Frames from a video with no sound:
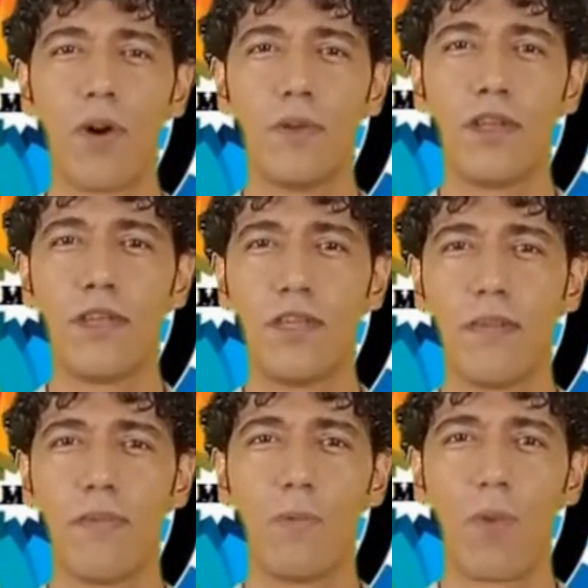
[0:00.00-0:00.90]
doctors,
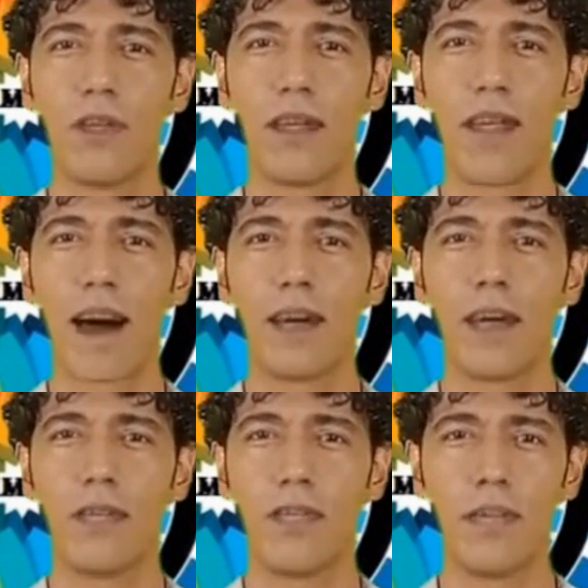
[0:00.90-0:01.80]
but what
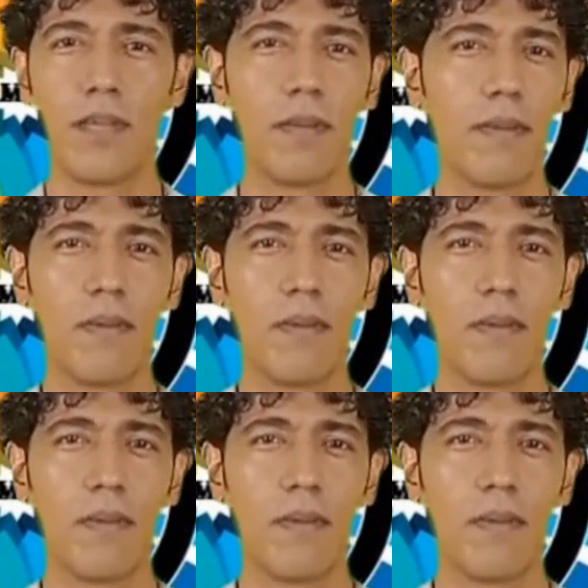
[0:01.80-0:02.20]
exactly is it?